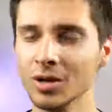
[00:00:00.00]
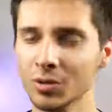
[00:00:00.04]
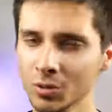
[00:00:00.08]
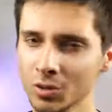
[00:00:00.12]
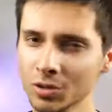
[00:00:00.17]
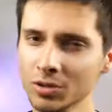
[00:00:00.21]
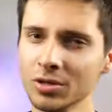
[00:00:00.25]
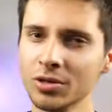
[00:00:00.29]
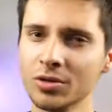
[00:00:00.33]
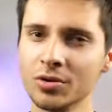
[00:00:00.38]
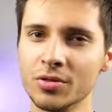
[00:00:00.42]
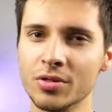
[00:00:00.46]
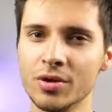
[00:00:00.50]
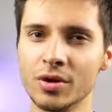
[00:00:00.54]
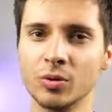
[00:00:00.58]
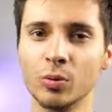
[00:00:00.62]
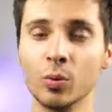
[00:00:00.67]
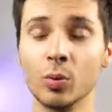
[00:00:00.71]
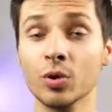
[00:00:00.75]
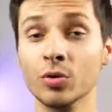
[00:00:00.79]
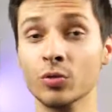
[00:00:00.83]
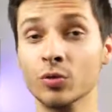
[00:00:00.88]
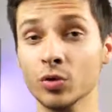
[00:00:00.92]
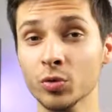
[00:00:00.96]
Now, earlier there
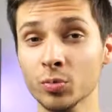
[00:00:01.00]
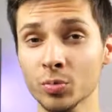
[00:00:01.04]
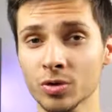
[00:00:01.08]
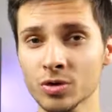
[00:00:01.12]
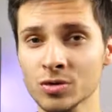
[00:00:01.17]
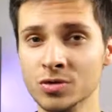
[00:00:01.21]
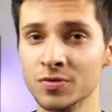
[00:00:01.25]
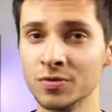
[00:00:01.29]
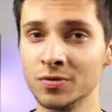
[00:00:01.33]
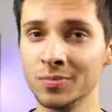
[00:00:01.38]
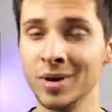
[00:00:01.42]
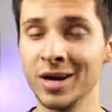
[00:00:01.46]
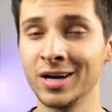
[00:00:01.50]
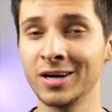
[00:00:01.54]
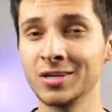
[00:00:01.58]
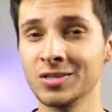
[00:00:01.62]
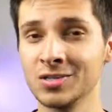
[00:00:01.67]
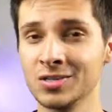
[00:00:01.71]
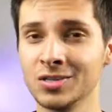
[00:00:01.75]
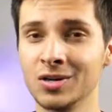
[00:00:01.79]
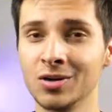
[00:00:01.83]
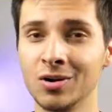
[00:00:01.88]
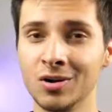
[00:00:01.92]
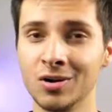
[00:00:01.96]
were rumors from
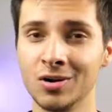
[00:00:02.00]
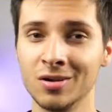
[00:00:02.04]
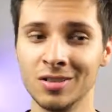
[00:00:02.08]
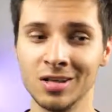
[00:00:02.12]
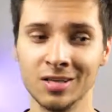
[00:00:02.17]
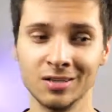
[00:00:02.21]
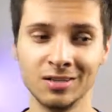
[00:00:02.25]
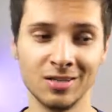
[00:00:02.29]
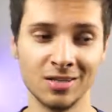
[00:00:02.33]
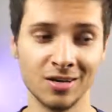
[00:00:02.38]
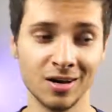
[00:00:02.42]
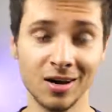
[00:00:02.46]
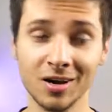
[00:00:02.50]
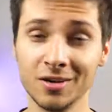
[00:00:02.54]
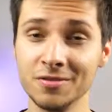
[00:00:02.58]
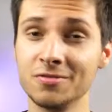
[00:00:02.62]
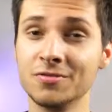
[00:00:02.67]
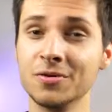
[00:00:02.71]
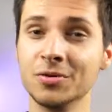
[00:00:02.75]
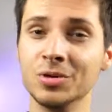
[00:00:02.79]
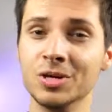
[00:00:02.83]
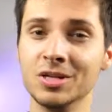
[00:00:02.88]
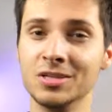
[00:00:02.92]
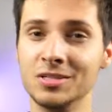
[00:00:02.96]
Akatakara that the
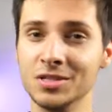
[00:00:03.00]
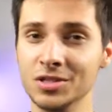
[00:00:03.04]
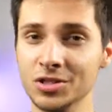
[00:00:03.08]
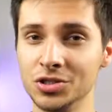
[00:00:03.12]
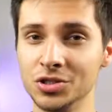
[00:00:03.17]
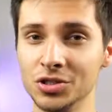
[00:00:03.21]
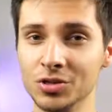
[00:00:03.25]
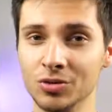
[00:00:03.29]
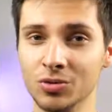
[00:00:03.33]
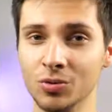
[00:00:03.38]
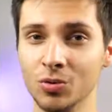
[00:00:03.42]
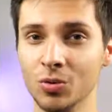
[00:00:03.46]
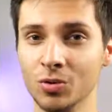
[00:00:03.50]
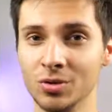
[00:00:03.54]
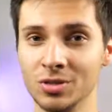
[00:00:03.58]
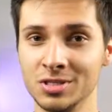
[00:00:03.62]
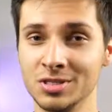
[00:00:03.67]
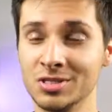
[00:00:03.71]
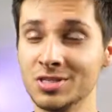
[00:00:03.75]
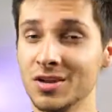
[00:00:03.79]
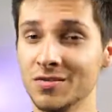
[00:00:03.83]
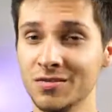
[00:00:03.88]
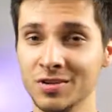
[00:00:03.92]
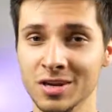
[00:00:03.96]
iPhone edition or the
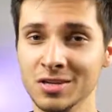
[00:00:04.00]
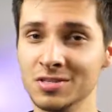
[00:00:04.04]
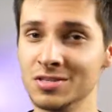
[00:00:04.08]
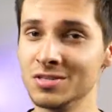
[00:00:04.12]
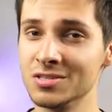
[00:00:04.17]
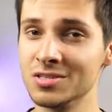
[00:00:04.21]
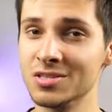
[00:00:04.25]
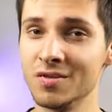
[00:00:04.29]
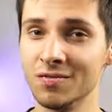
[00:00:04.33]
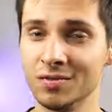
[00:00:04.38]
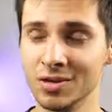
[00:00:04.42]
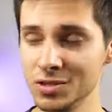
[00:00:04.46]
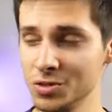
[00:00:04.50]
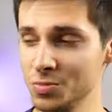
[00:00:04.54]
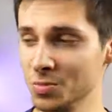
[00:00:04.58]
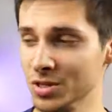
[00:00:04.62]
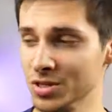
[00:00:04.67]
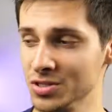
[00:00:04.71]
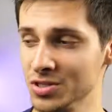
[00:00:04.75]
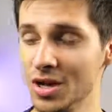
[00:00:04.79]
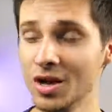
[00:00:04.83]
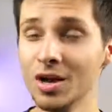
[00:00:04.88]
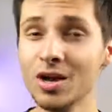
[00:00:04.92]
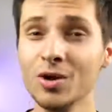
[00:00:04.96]
7S and 7S
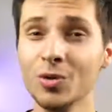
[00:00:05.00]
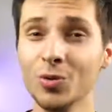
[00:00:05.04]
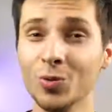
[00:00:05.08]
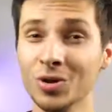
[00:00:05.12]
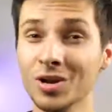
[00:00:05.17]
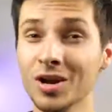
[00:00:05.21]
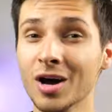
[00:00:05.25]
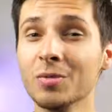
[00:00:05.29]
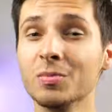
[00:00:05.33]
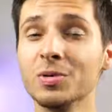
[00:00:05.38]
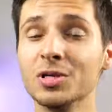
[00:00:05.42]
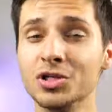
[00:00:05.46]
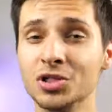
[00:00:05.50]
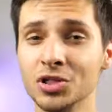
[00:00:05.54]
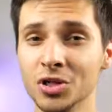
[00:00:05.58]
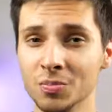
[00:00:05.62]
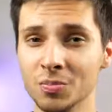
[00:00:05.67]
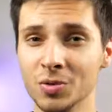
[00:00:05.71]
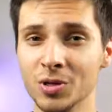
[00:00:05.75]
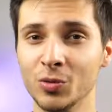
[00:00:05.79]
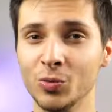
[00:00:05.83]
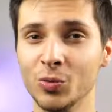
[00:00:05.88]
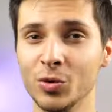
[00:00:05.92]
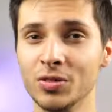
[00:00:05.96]
Plus would not be
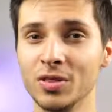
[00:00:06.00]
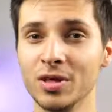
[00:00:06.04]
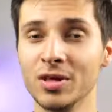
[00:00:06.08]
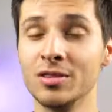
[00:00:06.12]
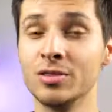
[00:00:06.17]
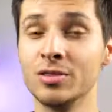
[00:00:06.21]
shipping with